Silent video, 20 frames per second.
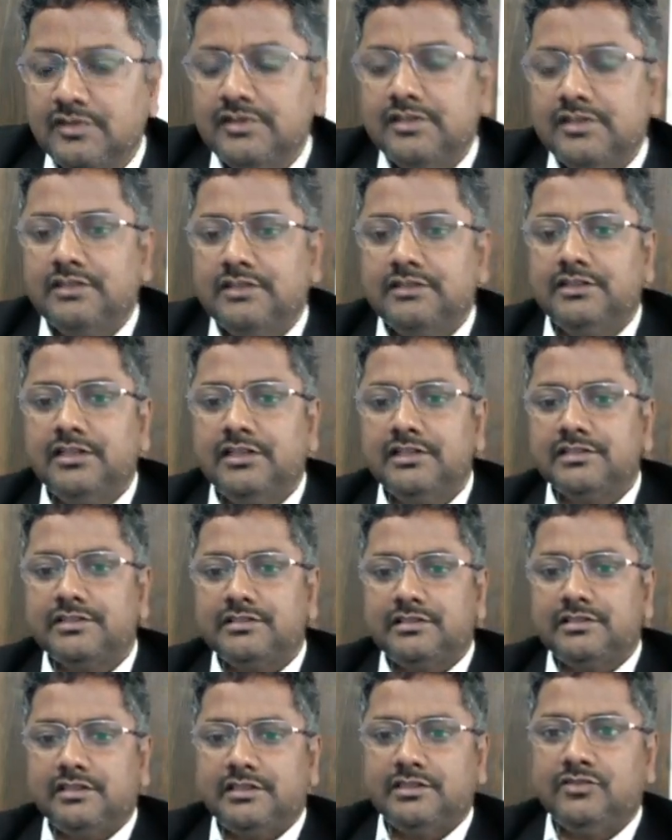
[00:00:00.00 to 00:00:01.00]
this
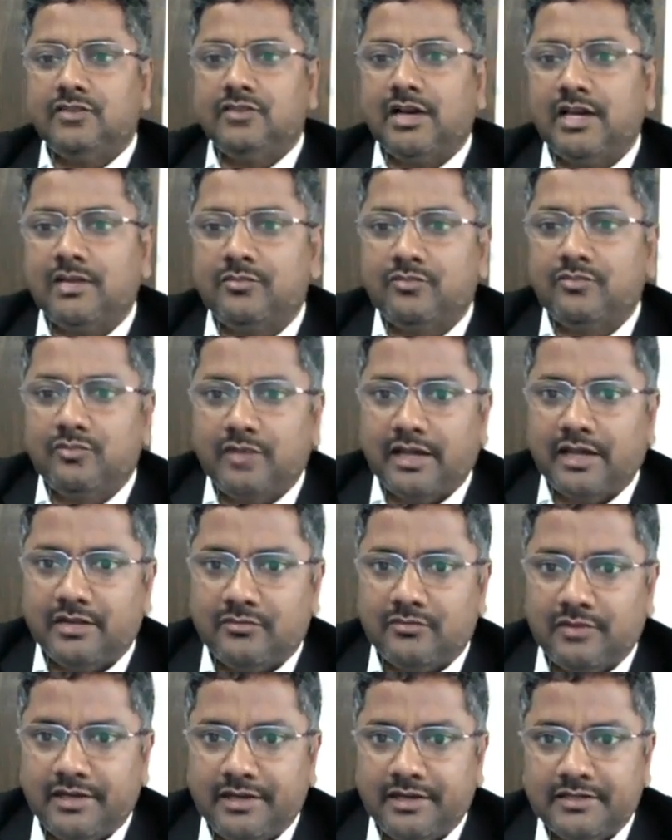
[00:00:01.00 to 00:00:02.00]
you have to
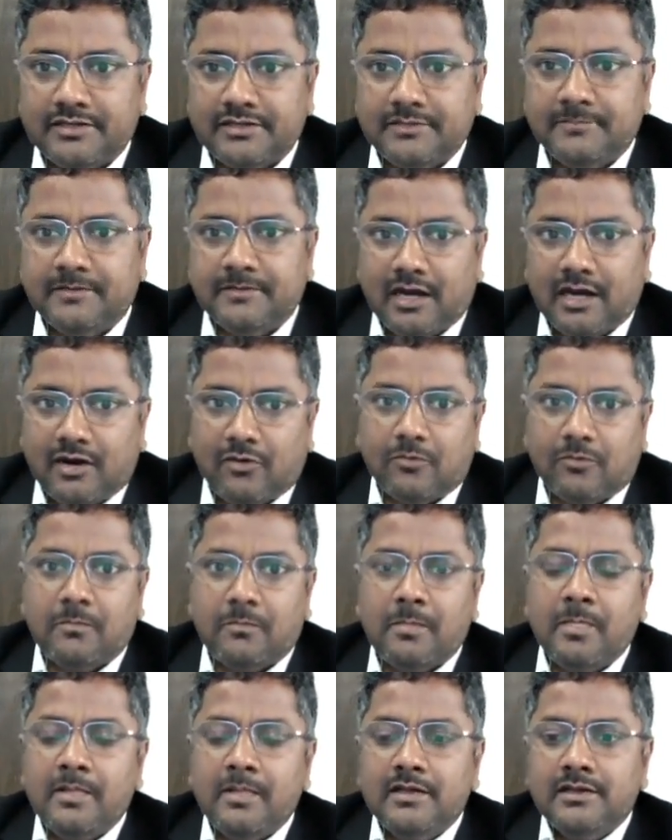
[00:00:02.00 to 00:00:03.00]
calculate. Now
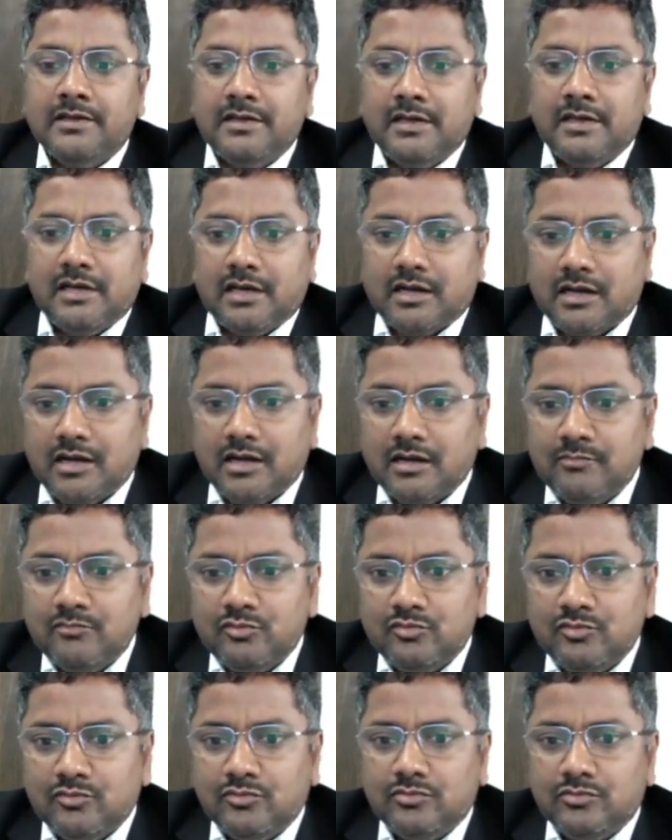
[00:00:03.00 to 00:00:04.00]
come
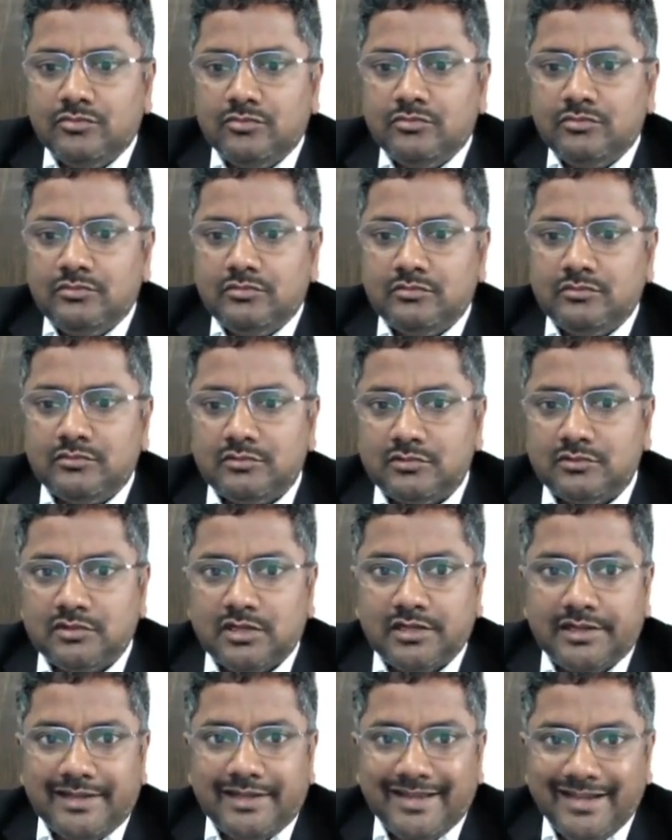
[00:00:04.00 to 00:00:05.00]
to
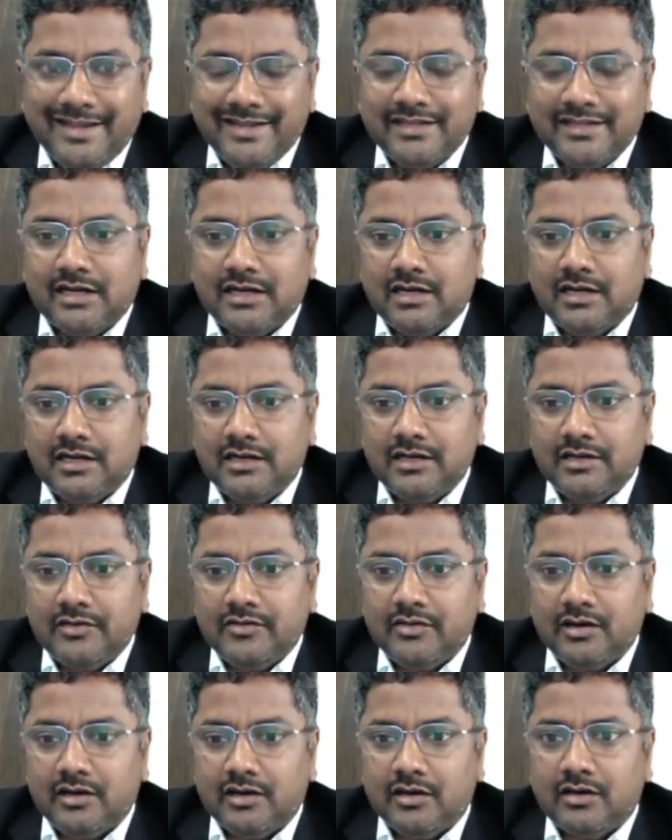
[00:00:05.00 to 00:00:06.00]
the data
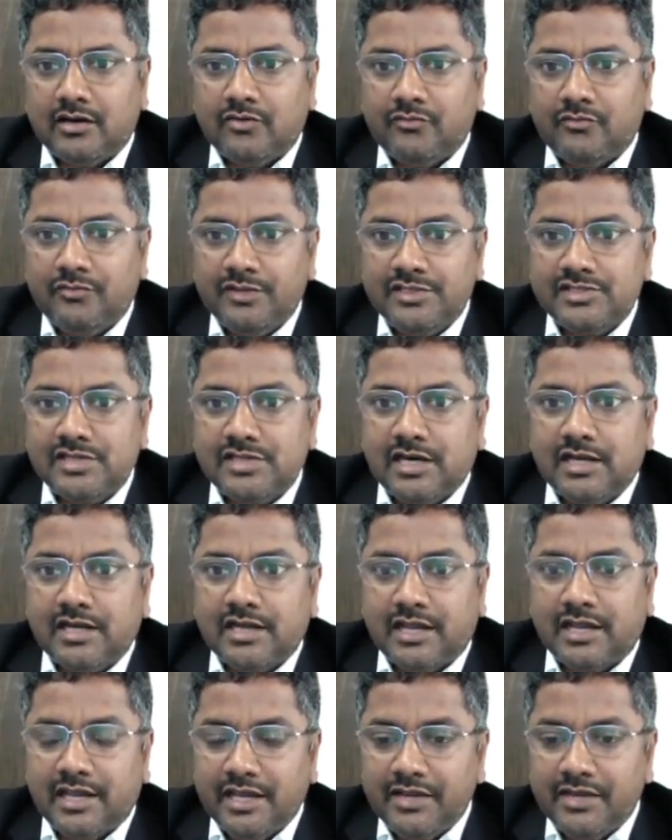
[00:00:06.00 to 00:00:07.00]
which
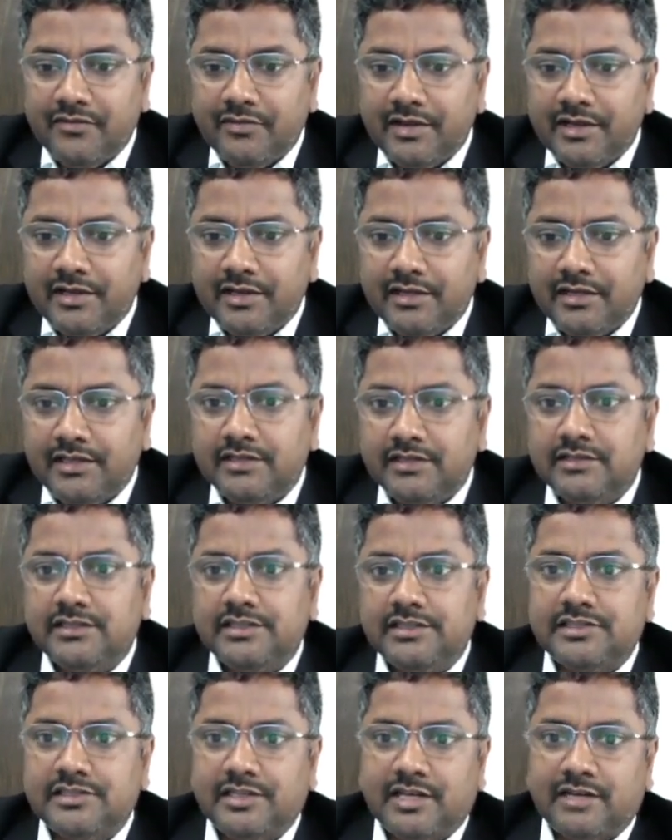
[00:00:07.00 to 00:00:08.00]
are given in
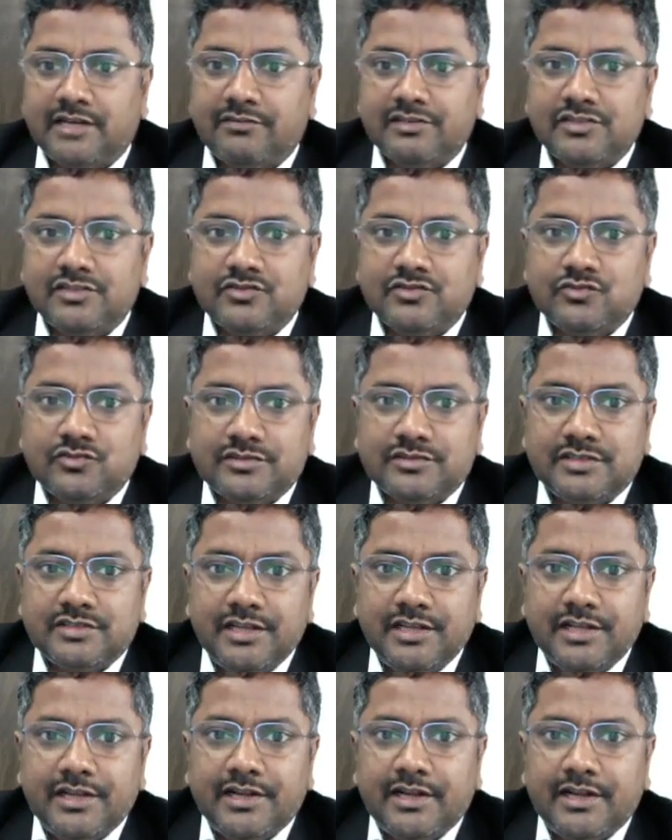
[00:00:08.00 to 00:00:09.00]
this equation. So
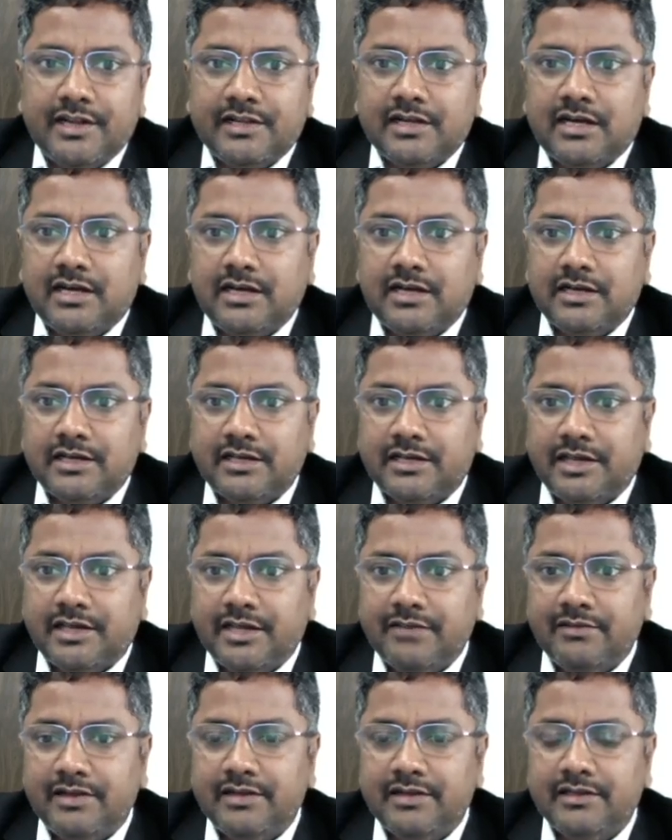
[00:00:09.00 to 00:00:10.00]
three data are
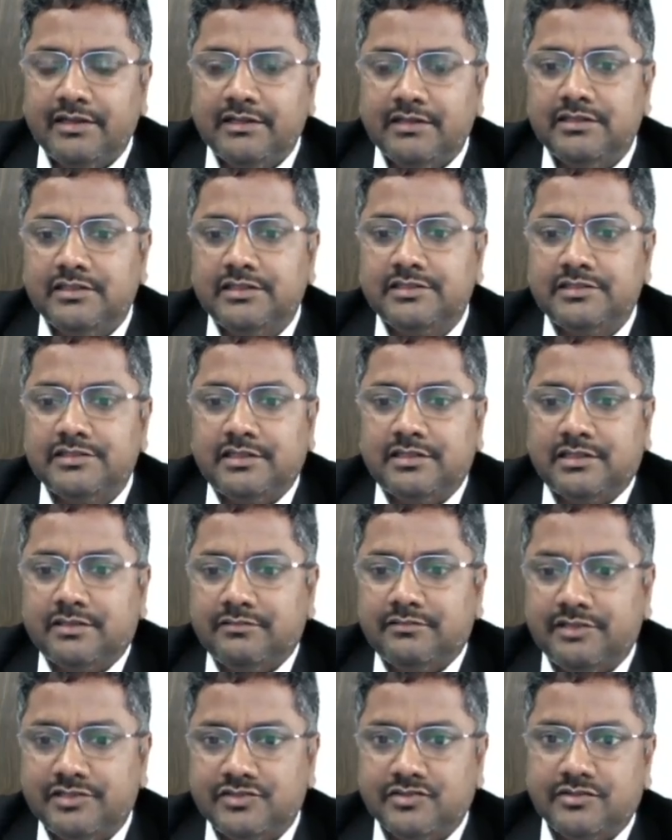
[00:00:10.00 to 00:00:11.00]
given in this
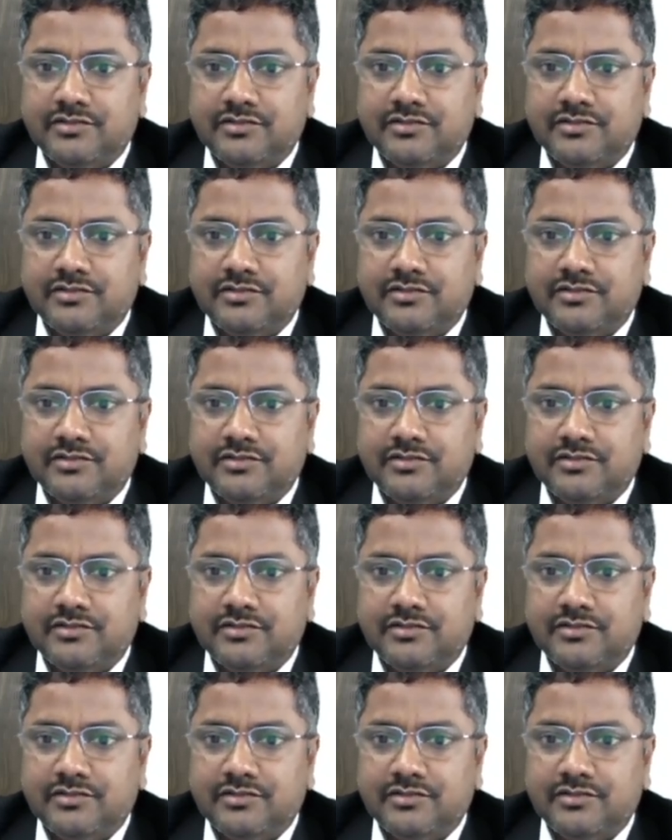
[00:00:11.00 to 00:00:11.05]
equation.